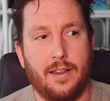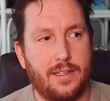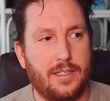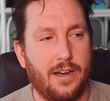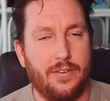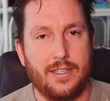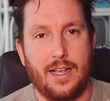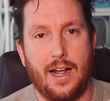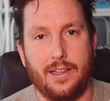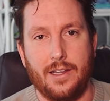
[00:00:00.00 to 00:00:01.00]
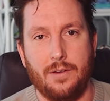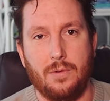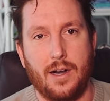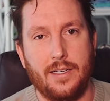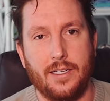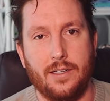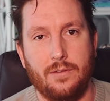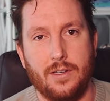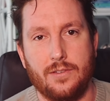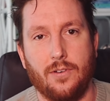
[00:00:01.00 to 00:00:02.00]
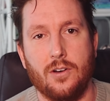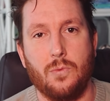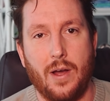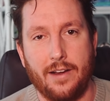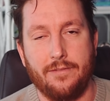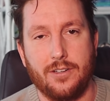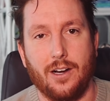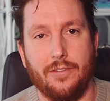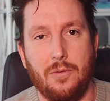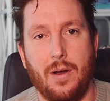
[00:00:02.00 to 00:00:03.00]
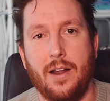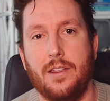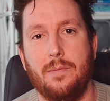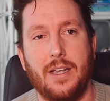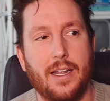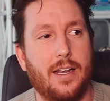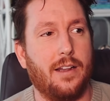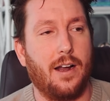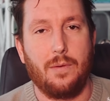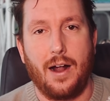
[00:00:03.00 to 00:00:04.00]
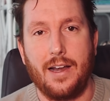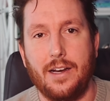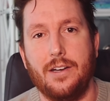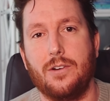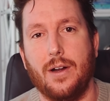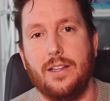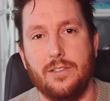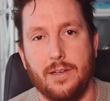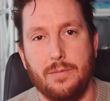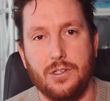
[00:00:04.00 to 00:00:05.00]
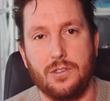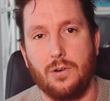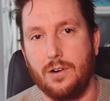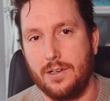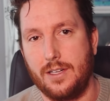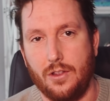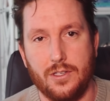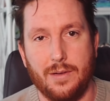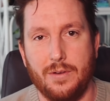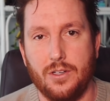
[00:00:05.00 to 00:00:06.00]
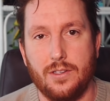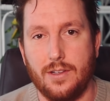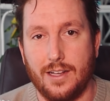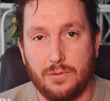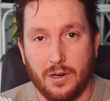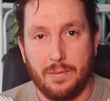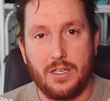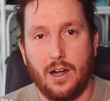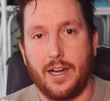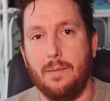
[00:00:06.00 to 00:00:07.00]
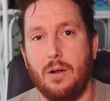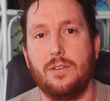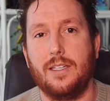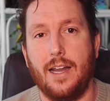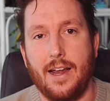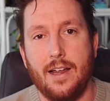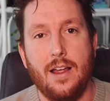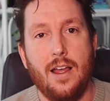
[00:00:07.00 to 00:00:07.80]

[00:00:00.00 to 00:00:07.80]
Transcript: And that's kind of exactly what I did as far as wedding photography went in the beginning, that I needed to create those images in order to sell those images. So that's what we're going to be talking about today.